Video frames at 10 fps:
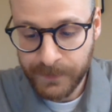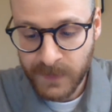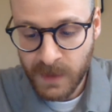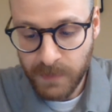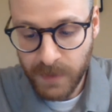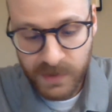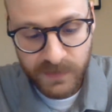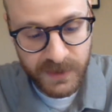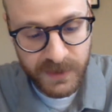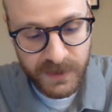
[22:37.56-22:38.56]
both of
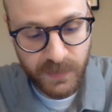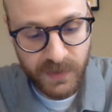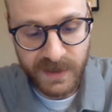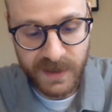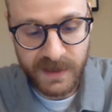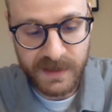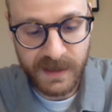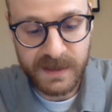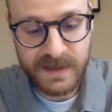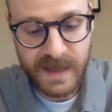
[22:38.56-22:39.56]
which present a
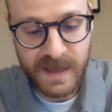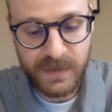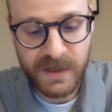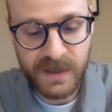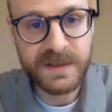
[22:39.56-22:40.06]
conception of